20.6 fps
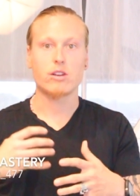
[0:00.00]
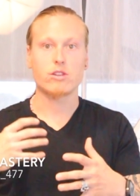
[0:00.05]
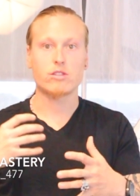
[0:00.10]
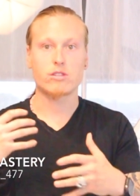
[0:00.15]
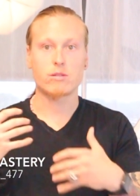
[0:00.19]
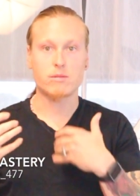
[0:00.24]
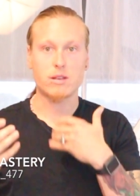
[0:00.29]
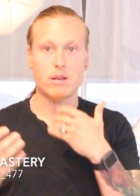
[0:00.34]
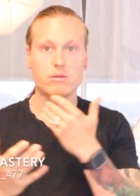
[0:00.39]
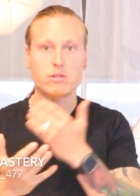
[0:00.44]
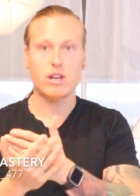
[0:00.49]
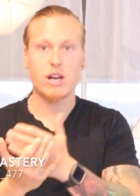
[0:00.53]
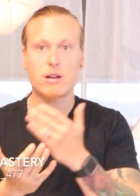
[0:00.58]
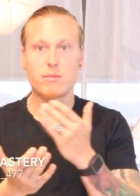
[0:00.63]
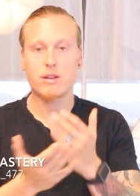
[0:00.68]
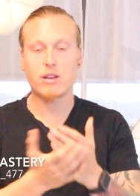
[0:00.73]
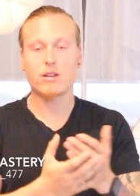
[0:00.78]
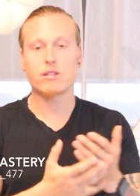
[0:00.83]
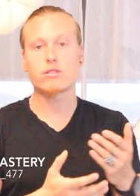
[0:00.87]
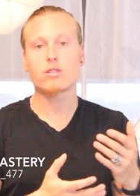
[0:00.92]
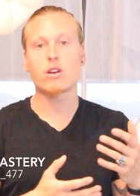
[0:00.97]
Sometimes you got to
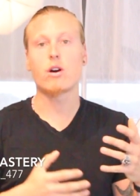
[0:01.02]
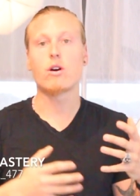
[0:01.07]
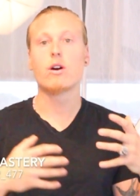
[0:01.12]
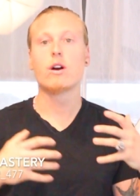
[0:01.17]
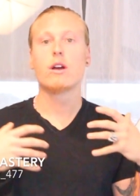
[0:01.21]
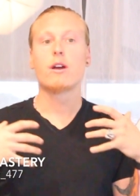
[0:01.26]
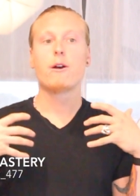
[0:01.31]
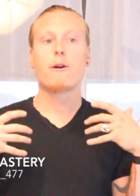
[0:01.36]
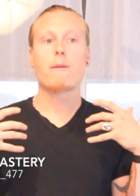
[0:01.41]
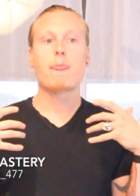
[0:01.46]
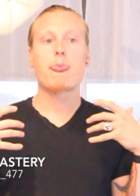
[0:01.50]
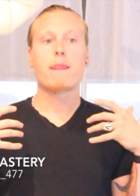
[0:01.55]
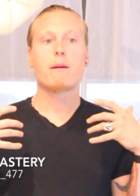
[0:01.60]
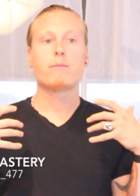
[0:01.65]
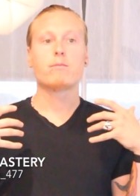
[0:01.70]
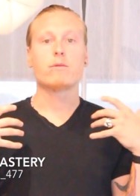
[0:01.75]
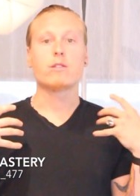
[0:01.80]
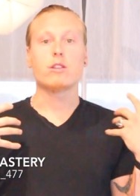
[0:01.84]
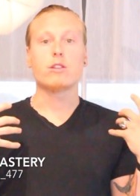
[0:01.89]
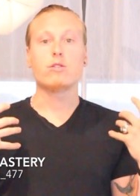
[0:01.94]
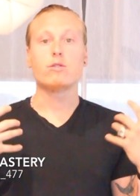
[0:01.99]
be so
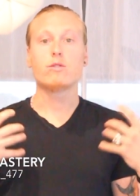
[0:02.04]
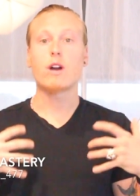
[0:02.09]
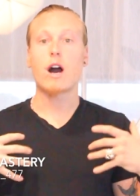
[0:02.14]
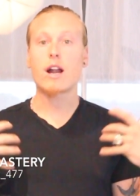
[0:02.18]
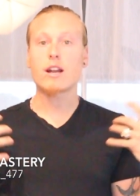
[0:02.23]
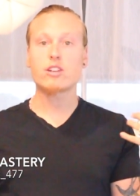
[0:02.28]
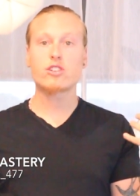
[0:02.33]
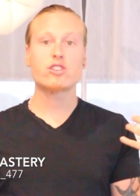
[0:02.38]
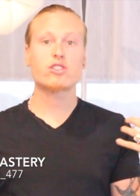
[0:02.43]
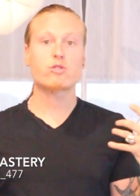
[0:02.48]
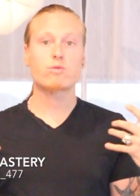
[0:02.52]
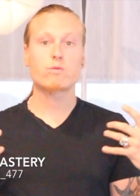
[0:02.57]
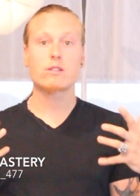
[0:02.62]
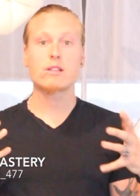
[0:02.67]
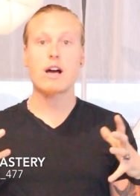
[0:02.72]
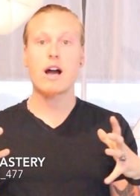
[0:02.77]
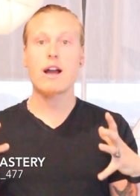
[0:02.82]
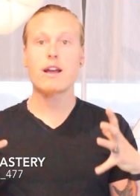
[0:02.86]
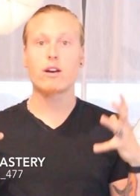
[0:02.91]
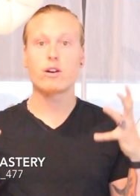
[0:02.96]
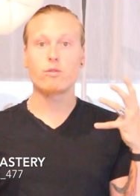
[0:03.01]
you got to just
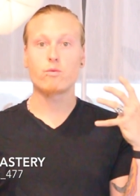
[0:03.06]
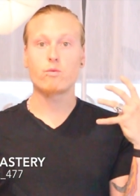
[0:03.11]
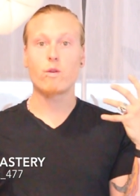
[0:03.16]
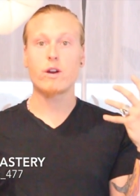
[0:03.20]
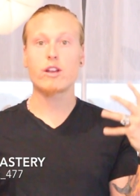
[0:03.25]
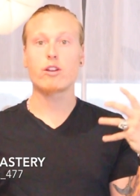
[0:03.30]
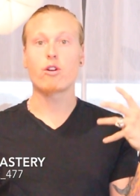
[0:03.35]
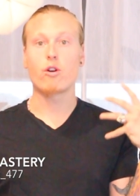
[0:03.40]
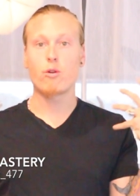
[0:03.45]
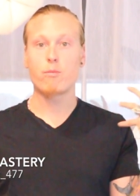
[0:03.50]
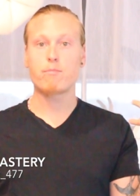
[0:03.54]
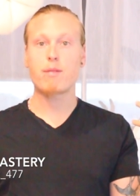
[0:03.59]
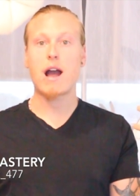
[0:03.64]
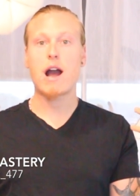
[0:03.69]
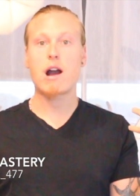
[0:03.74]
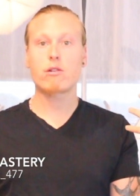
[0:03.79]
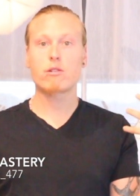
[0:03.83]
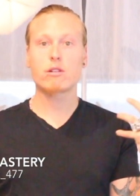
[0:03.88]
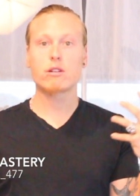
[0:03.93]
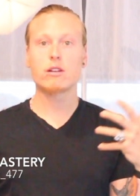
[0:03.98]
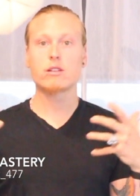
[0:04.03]
rely on what your own
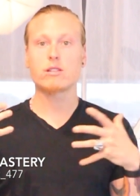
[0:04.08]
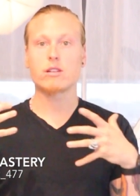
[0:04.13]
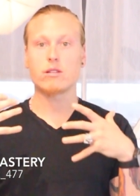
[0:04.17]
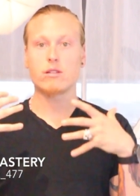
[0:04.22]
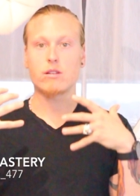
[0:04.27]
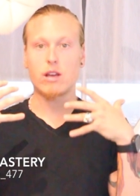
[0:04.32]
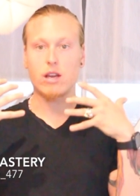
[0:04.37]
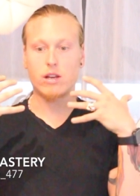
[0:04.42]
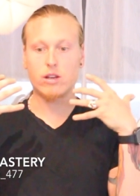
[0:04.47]
power is and,